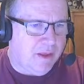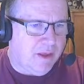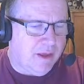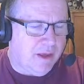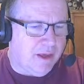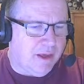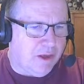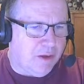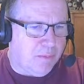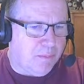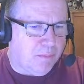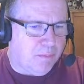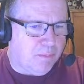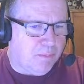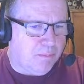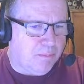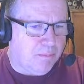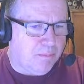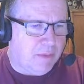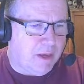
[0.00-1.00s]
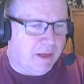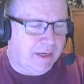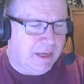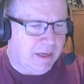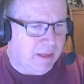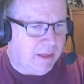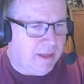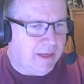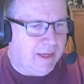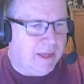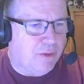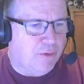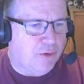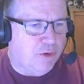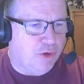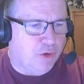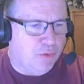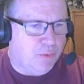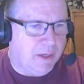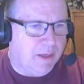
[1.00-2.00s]
I kind of like how they're
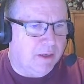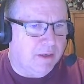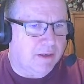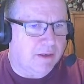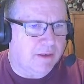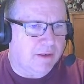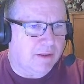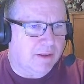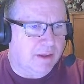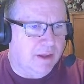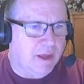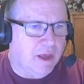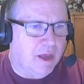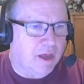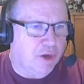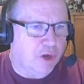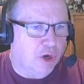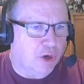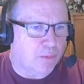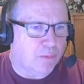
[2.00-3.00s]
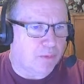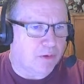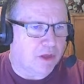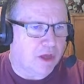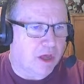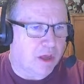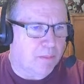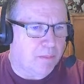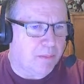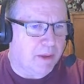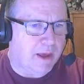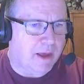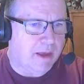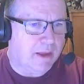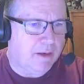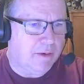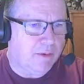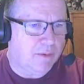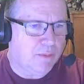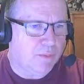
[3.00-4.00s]
doing the unarmed
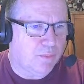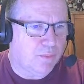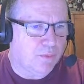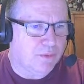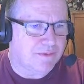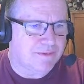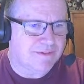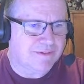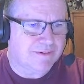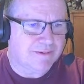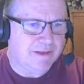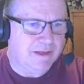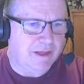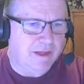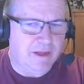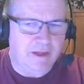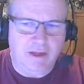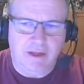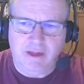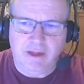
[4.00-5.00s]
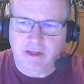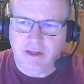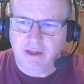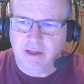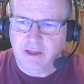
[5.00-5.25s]
combat. We'll see.